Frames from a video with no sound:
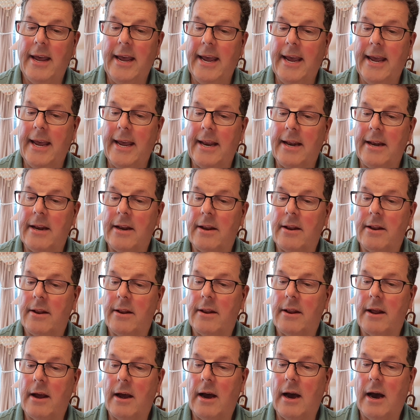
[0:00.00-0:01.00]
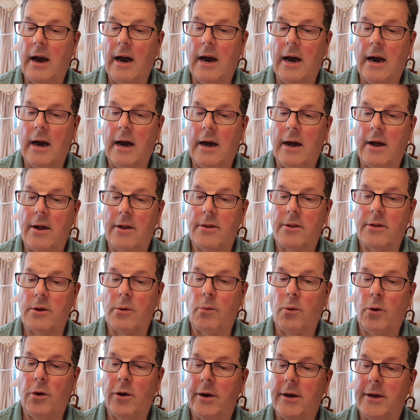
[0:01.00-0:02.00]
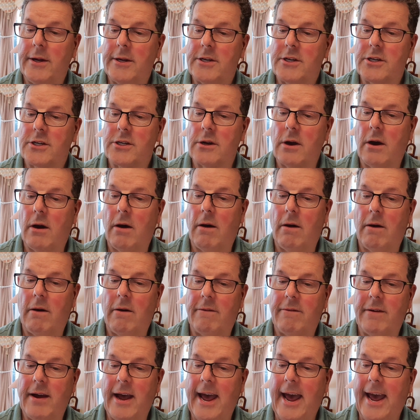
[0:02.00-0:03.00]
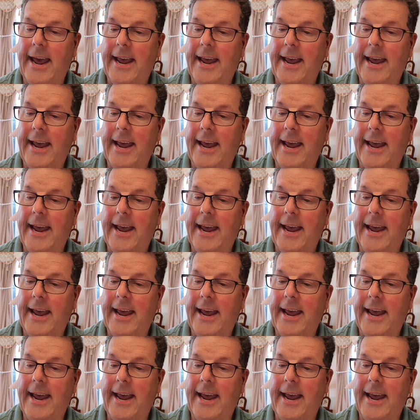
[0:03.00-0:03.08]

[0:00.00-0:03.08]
In the words of